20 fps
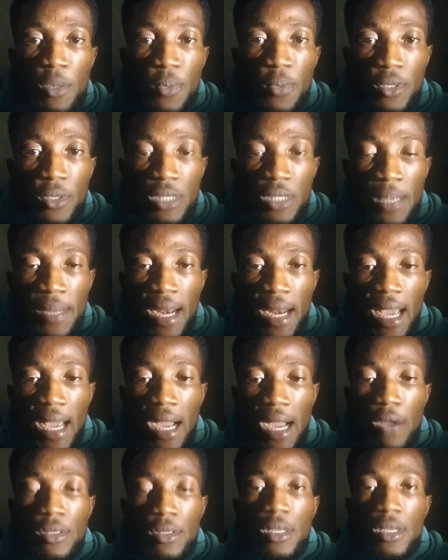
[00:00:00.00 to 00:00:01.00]
your social media
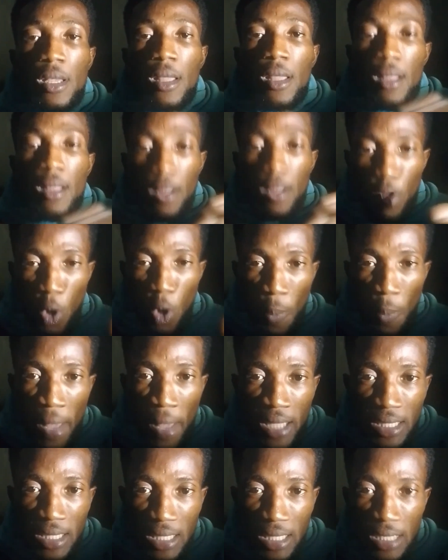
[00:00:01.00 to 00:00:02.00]
account,
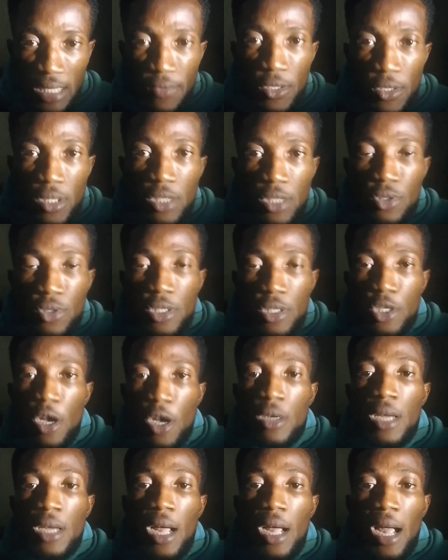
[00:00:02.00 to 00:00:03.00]
comment in the video's description.
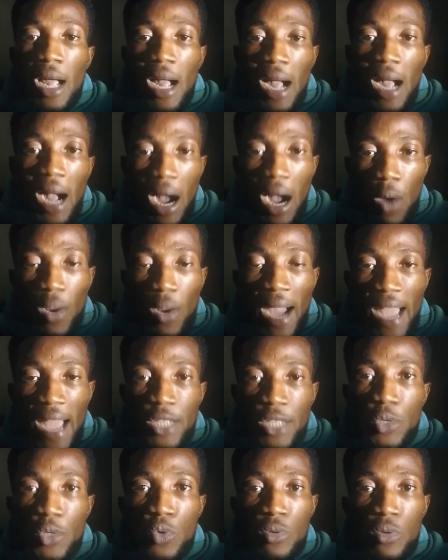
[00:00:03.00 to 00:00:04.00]
I'll guide
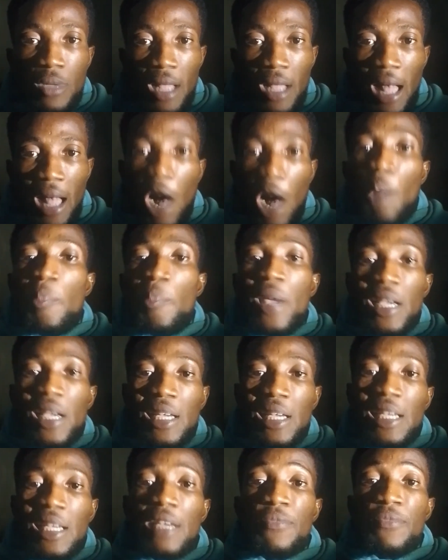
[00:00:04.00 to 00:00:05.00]
you. I'll make
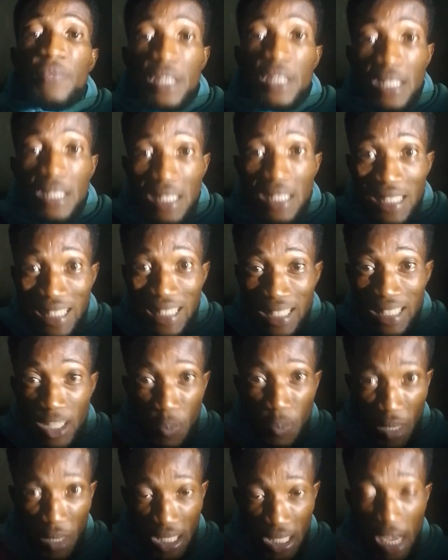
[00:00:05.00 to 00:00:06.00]
a
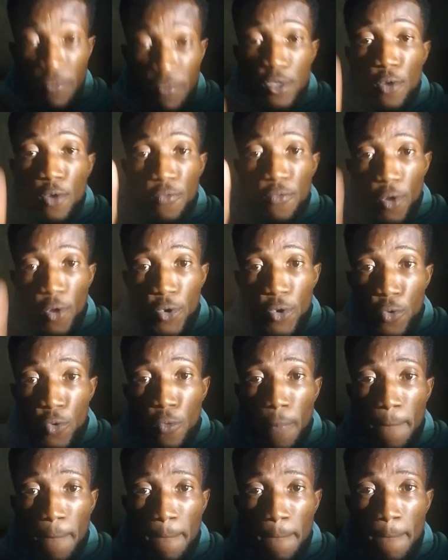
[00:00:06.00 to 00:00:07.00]
special video for you
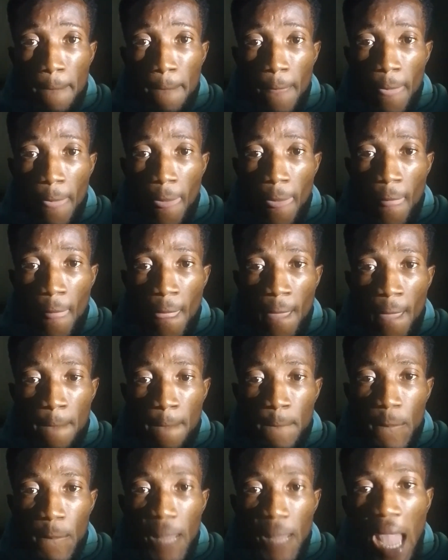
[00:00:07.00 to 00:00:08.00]

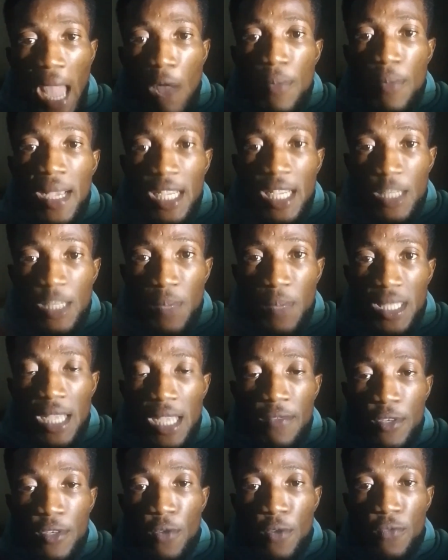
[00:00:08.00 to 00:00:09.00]
I will make a special
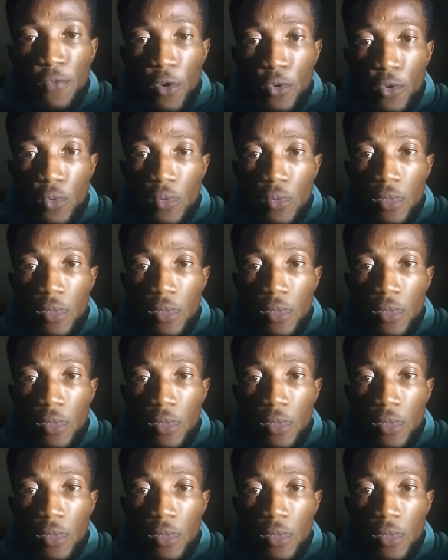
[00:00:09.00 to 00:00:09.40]
video for you.